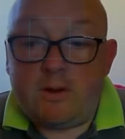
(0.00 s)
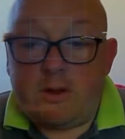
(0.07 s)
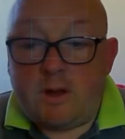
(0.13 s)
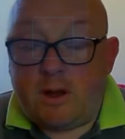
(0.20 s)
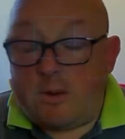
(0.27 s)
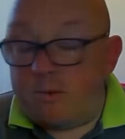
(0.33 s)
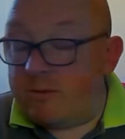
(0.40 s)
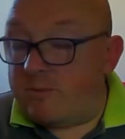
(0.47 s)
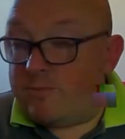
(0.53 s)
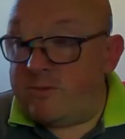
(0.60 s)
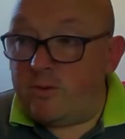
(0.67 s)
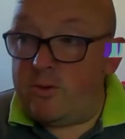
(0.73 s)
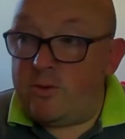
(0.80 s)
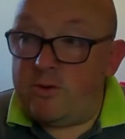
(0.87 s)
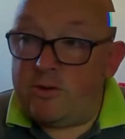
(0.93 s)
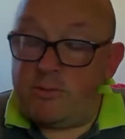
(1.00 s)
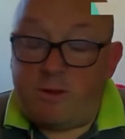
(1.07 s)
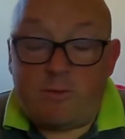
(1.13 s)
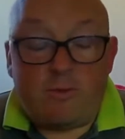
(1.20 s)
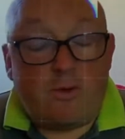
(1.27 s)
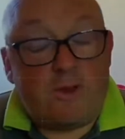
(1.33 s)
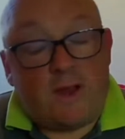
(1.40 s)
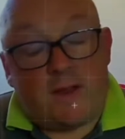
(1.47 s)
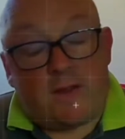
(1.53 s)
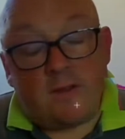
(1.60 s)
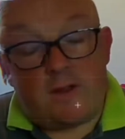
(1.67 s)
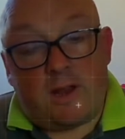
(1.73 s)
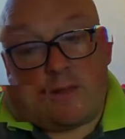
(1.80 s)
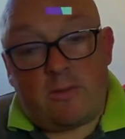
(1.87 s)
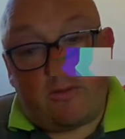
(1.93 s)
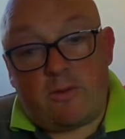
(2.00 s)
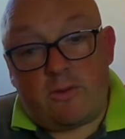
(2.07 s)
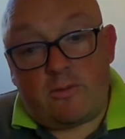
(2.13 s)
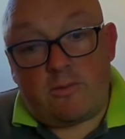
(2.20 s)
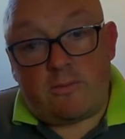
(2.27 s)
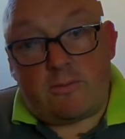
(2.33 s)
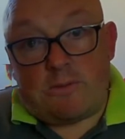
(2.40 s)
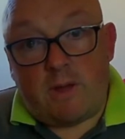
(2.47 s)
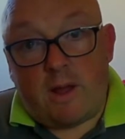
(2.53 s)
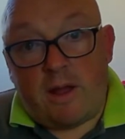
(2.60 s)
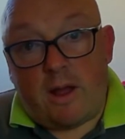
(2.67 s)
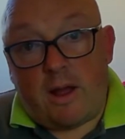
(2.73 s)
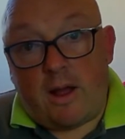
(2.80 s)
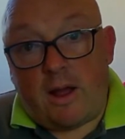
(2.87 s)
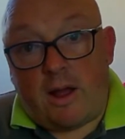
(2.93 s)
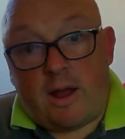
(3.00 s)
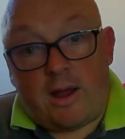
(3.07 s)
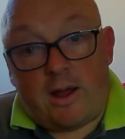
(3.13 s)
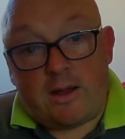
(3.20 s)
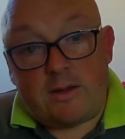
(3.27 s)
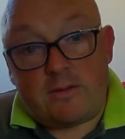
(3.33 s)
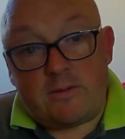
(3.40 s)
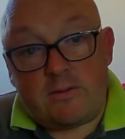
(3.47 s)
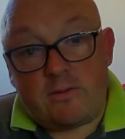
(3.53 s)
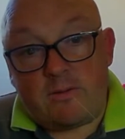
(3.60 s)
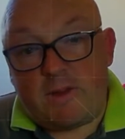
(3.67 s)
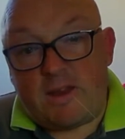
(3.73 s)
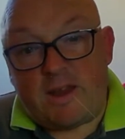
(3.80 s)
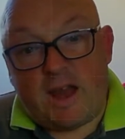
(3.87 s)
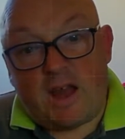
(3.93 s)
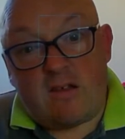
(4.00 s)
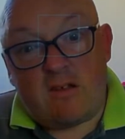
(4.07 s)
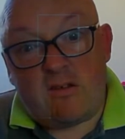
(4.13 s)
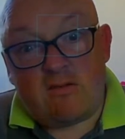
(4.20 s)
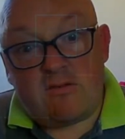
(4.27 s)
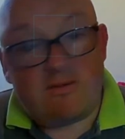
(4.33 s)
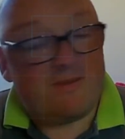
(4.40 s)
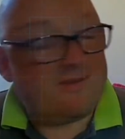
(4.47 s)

I was going to record a bit more yesterday, but I was a bit knackered. So